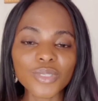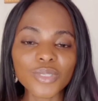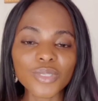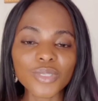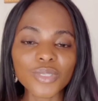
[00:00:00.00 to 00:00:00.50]

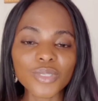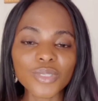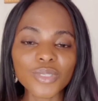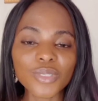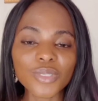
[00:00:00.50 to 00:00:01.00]

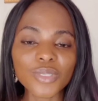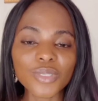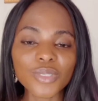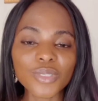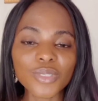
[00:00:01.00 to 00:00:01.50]

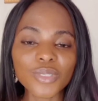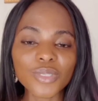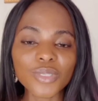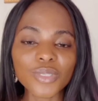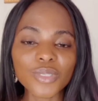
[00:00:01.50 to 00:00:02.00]

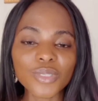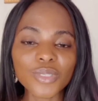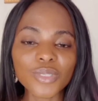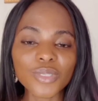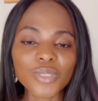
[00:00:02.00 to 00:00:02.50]

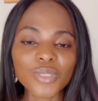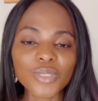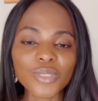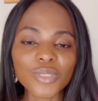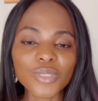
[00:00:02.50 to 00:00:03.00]

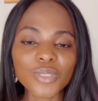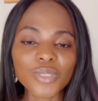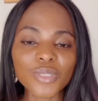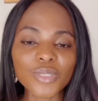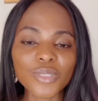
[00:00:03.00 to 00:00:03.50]

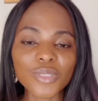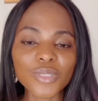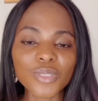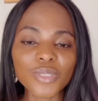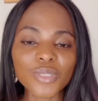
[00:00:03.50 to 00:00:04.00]

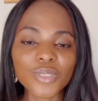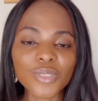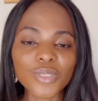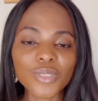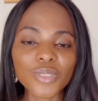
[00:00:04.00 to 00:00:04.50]

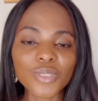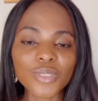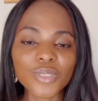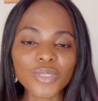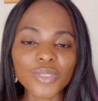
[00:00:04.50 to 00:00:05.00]

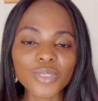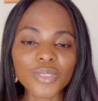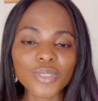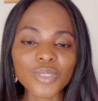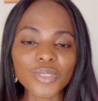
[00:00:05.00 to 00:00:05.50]

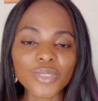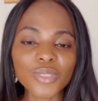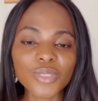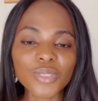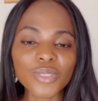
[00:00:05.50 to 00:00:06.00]

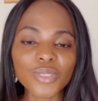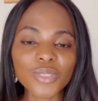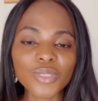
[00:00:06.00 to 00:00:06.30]
[no speech]